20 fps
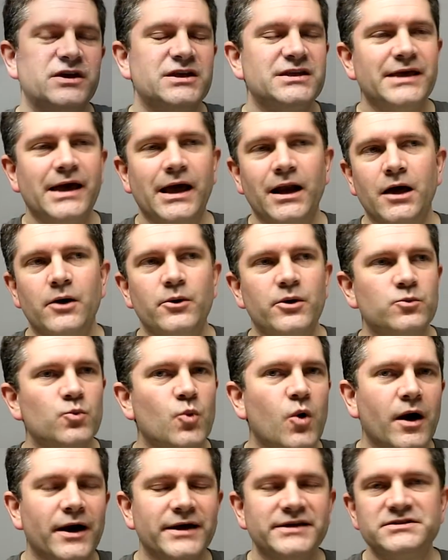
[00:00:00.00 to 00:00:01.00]
a yellow and
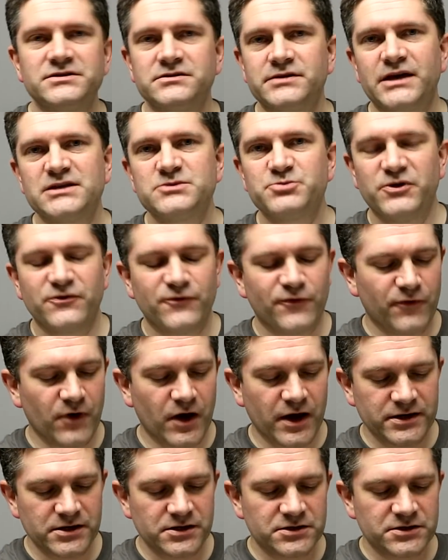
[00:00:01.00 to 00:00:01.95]
white, and that's been fine.